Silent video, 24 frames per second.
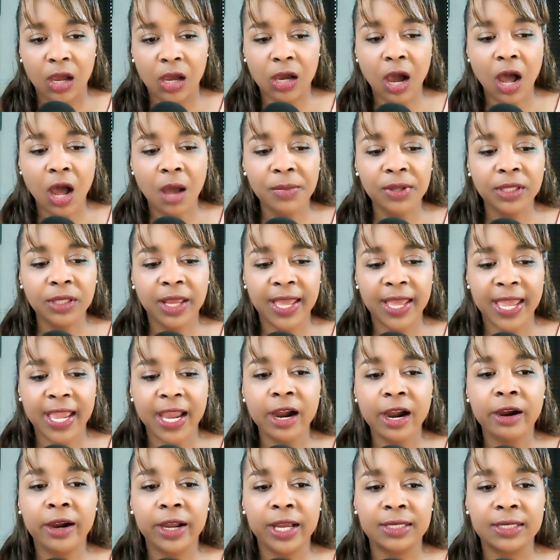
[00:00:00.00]
Kamala
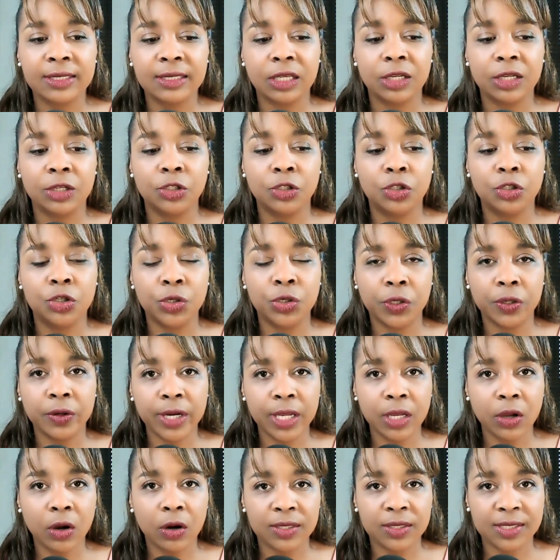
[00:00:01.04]
Harris,
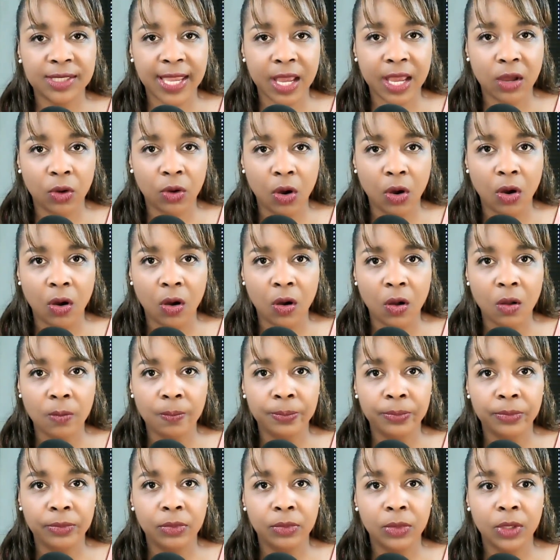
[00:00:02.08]
during her town hall,